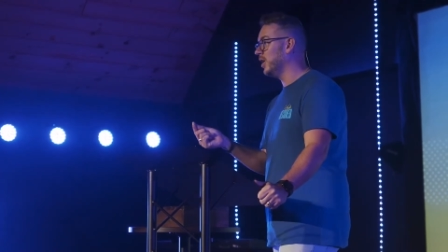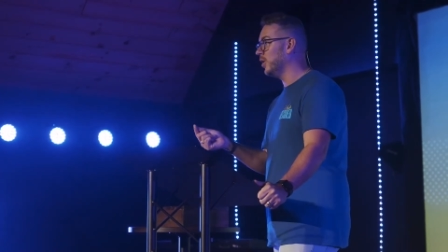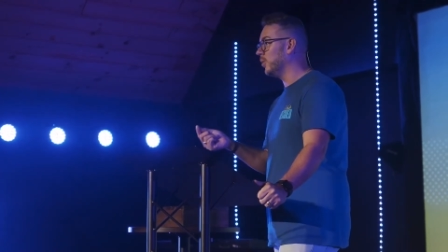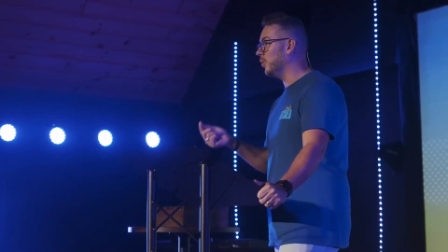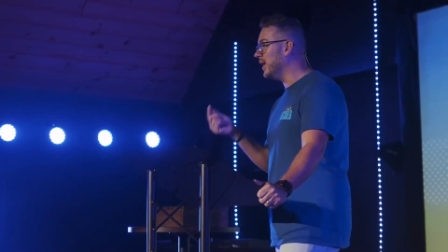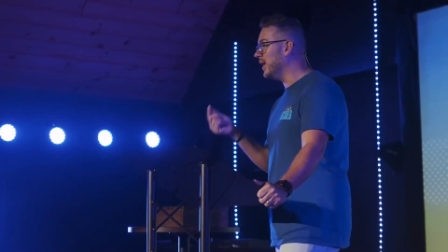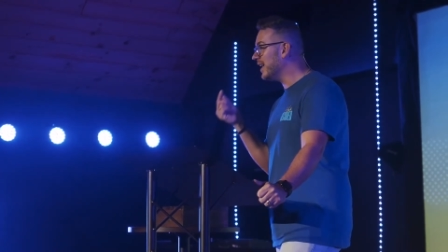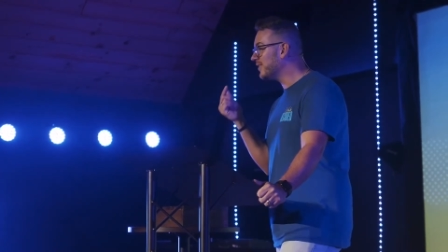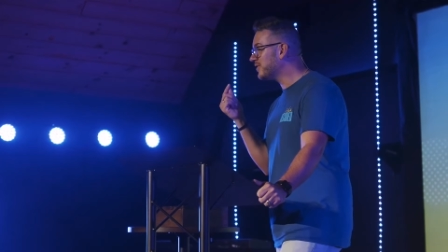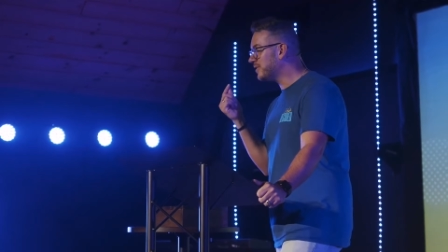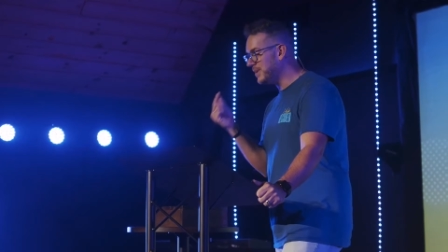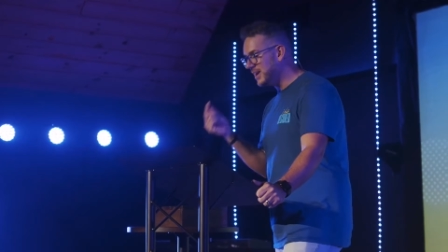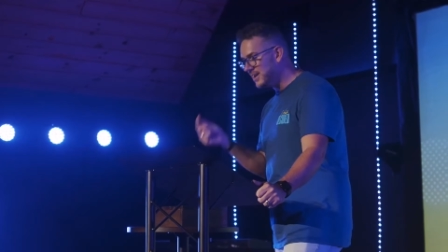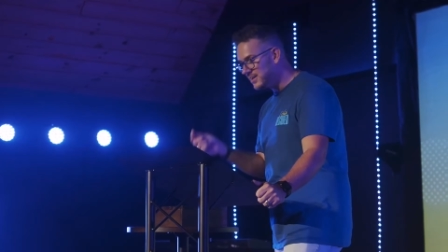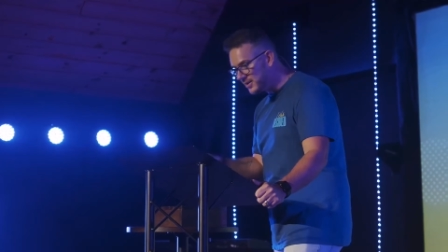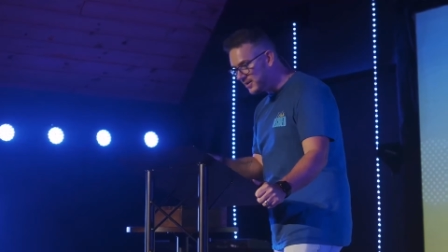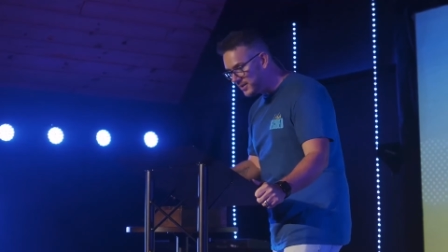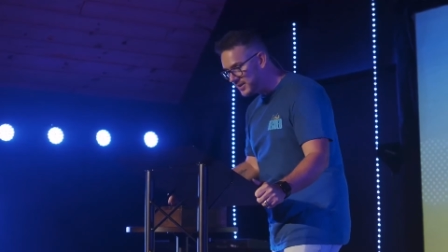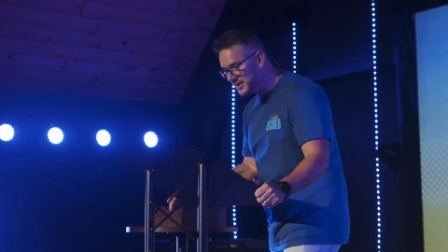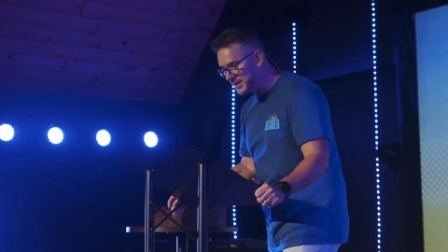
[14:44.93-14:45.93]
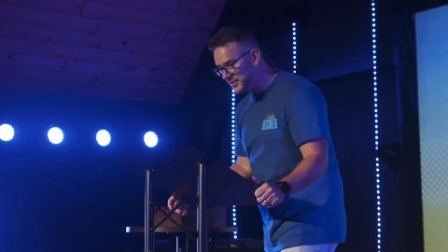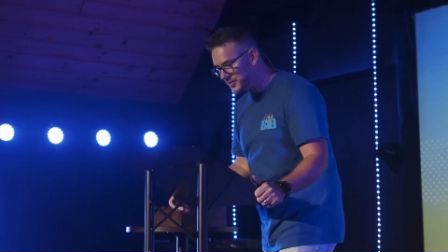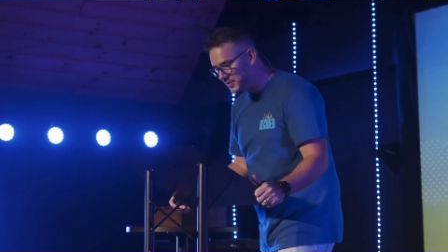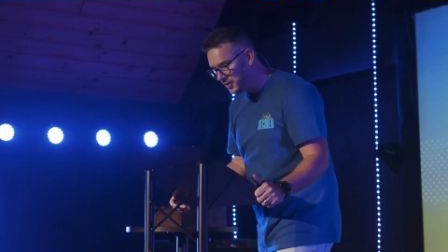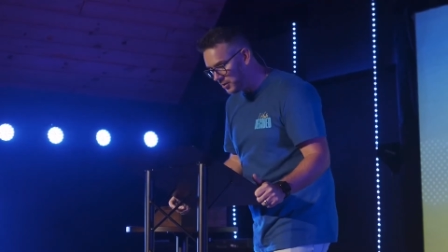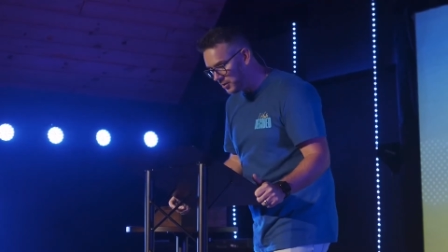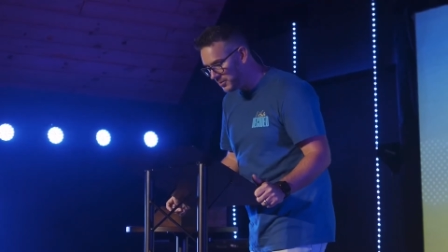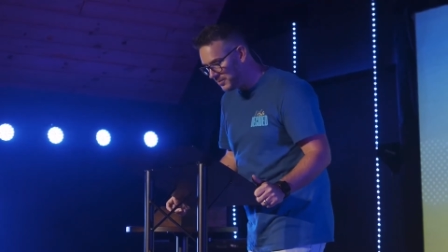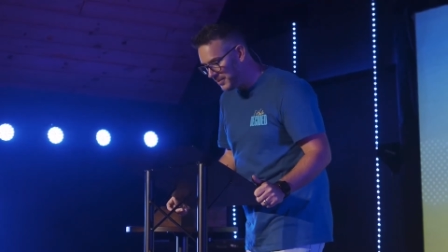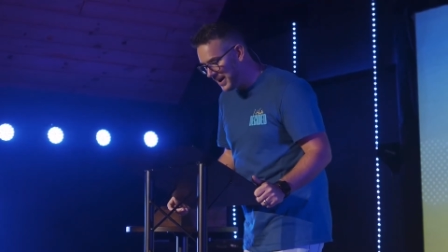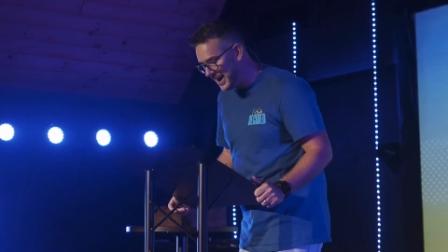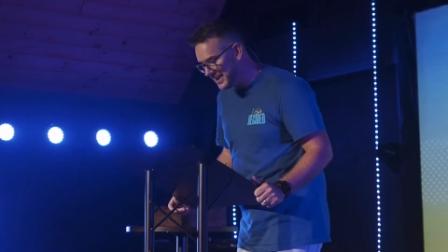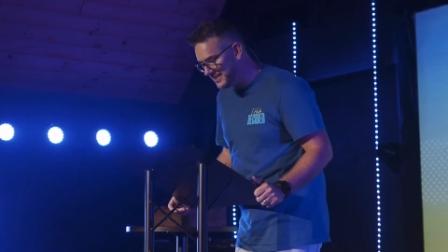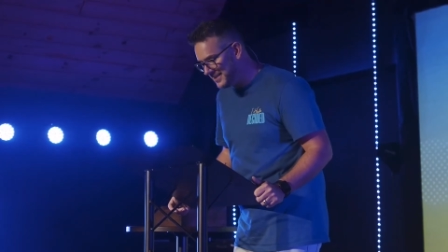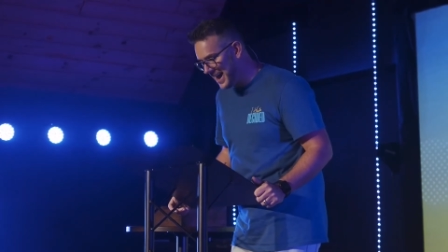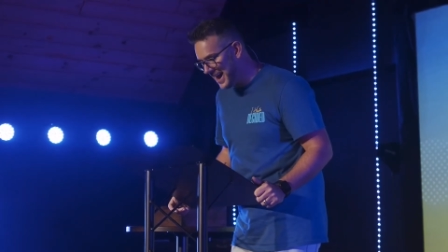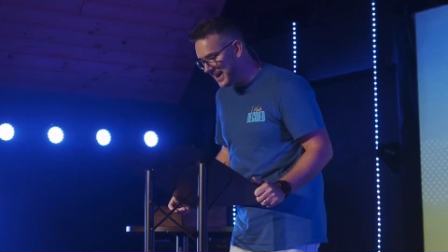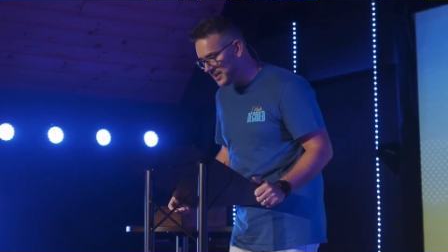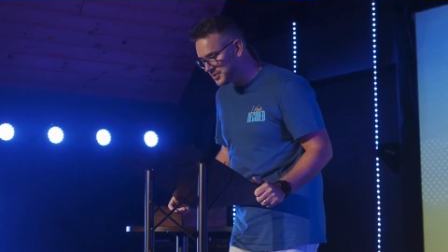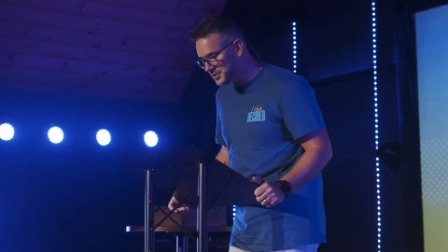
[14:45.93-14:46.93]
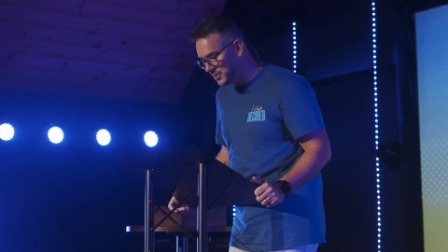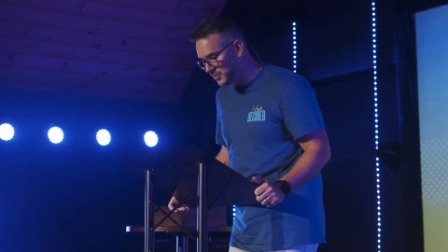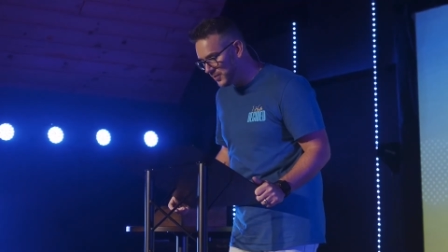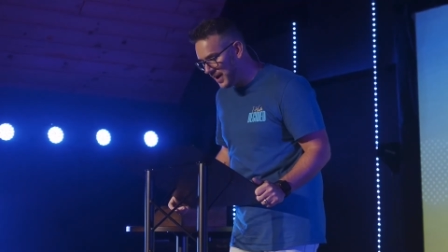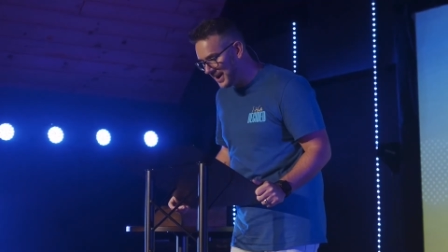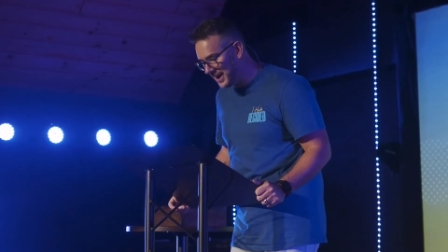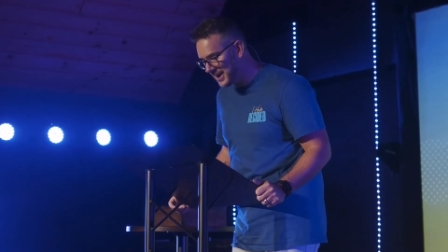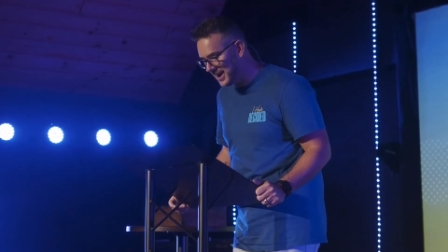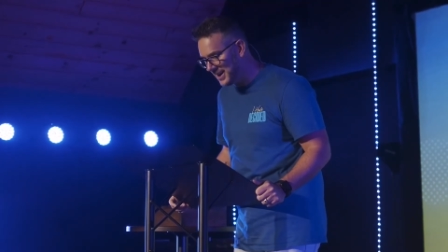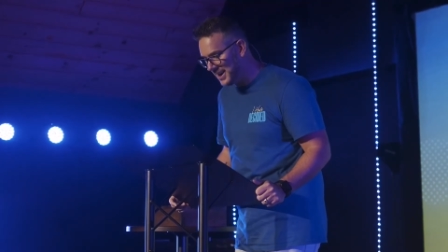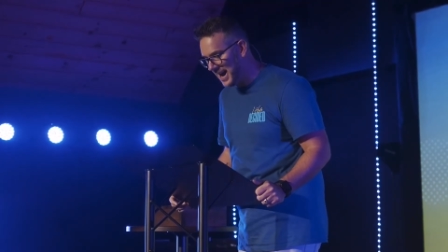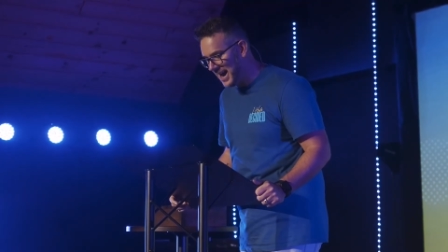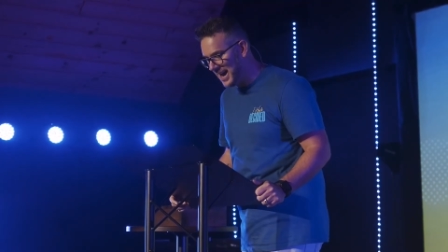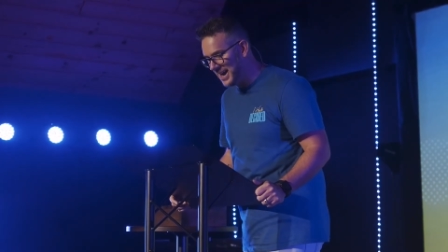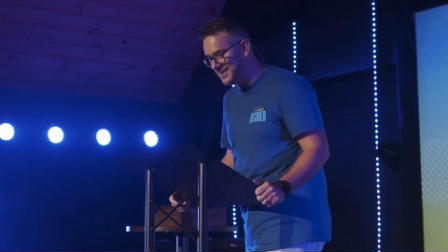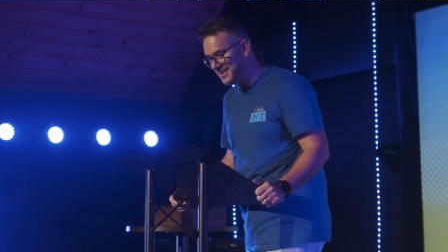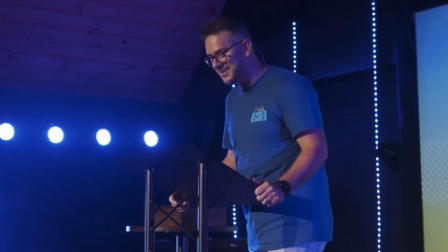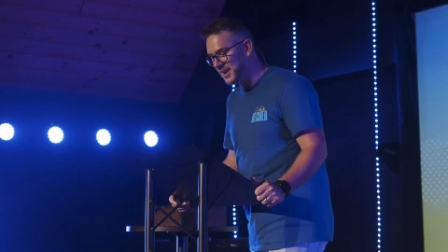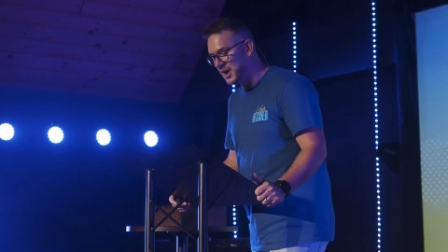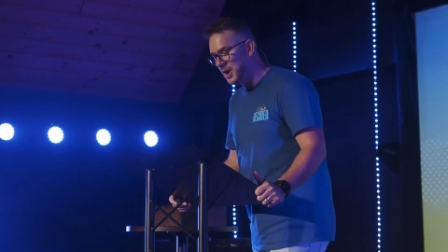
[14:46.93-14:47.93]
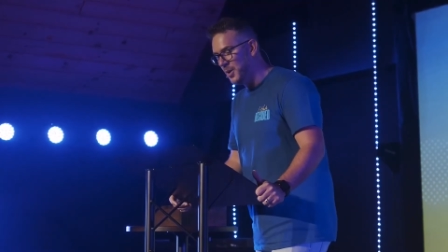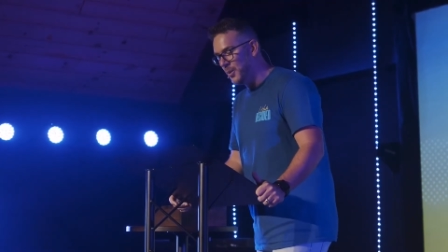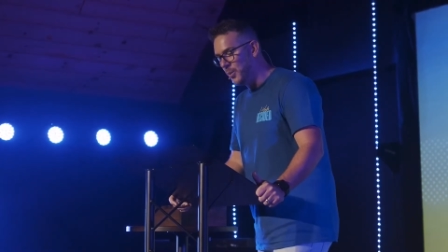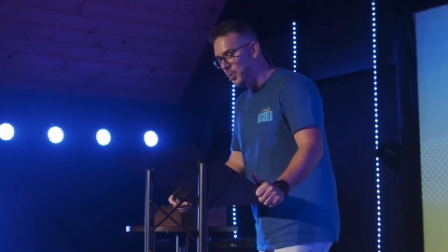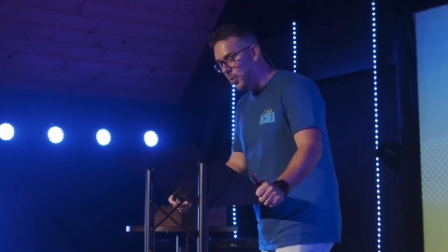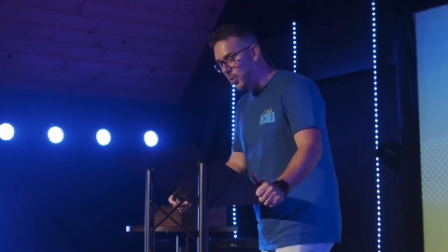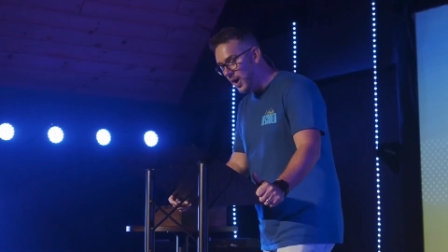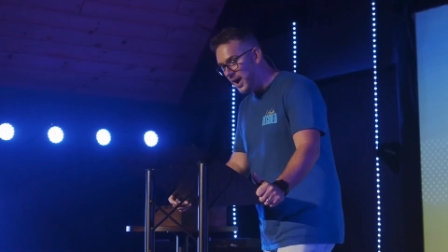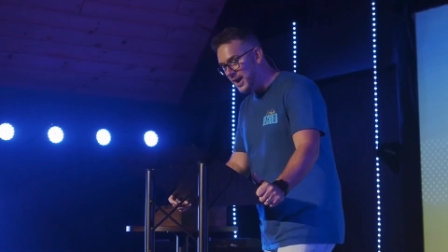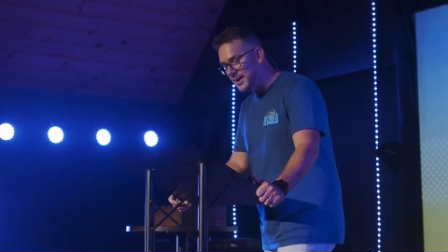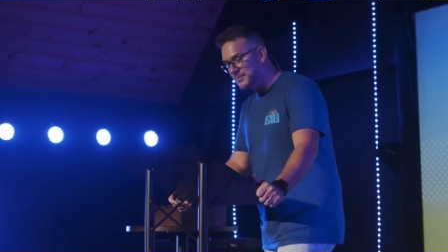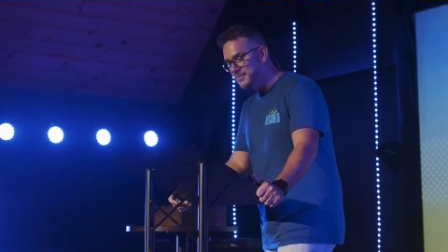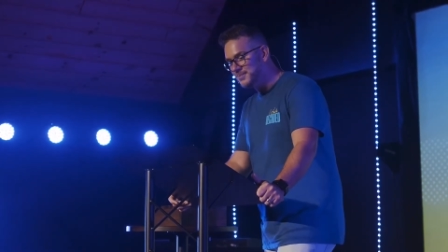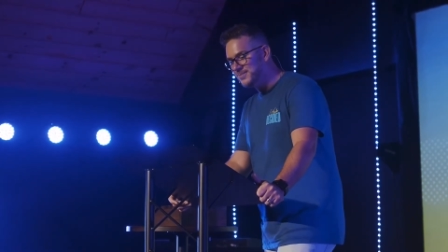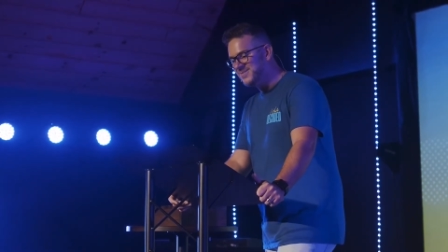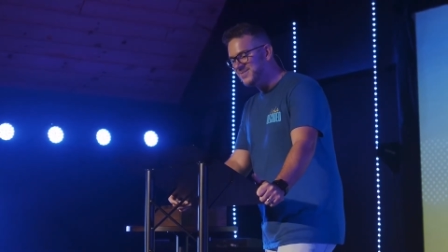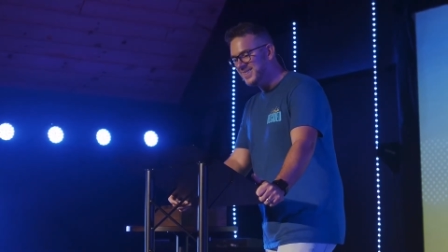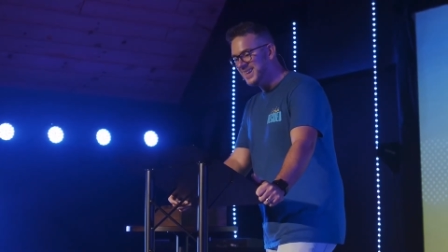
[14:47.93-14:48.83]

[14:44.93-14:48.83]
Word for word: We have to be alert and of sober mind to actually recognize what